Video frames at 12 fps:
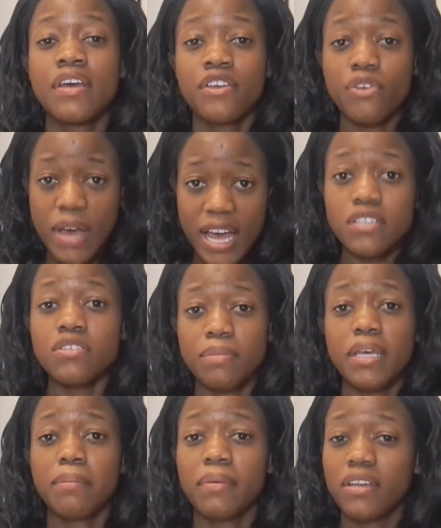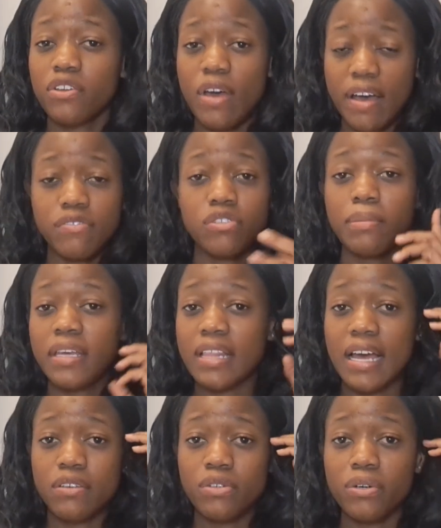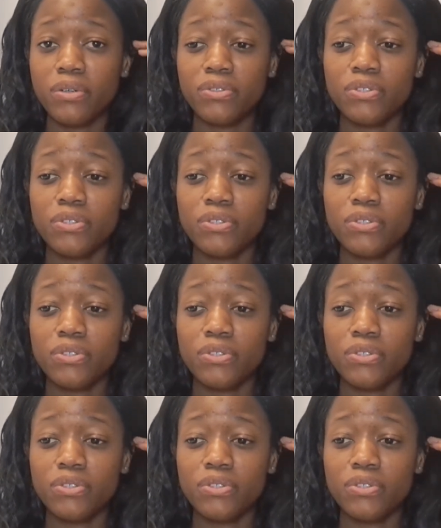you had to make money, you have to make that dough.